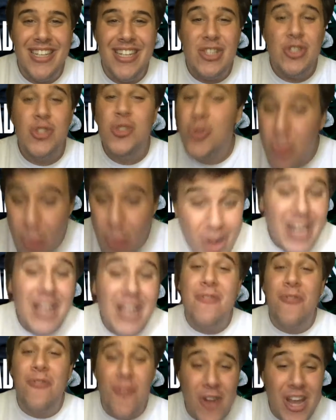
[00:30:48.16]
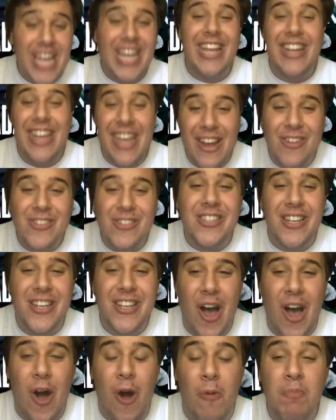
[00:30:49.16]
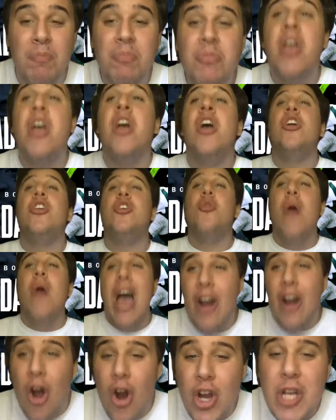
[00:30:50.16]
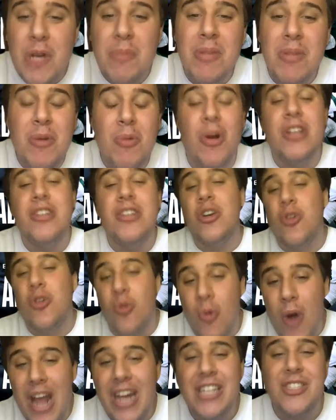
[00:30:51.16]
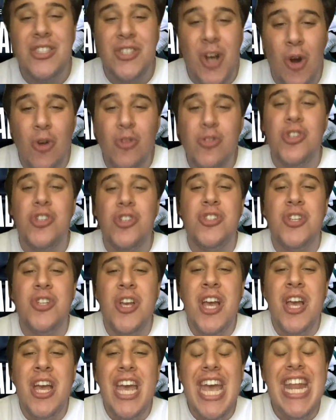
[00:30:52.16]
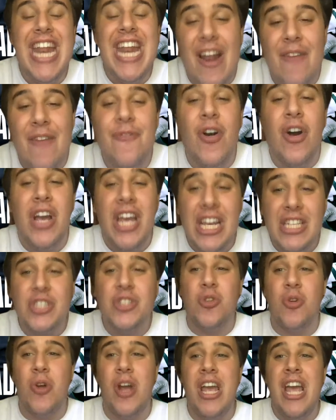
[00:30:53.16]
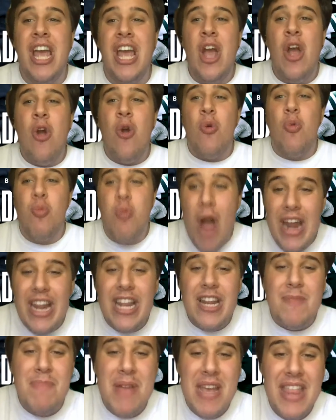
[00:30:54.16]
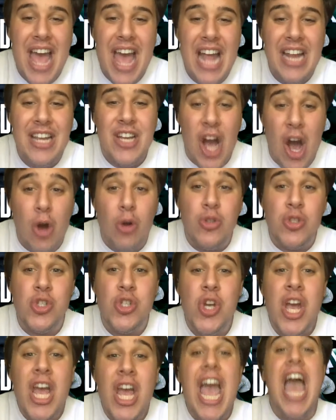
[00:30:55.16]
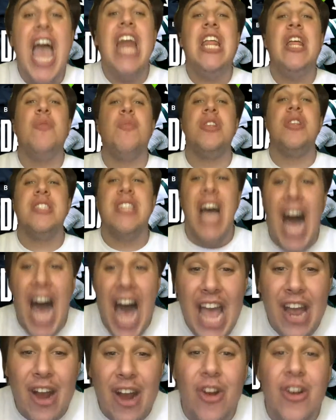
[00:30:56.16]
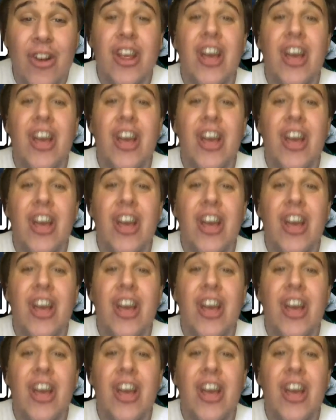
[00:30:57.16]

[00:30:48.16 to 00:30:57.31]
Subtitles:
20 freaking years ago. You had arguably one of the greatest coaches in NFL history ready to be the head coach, and he retired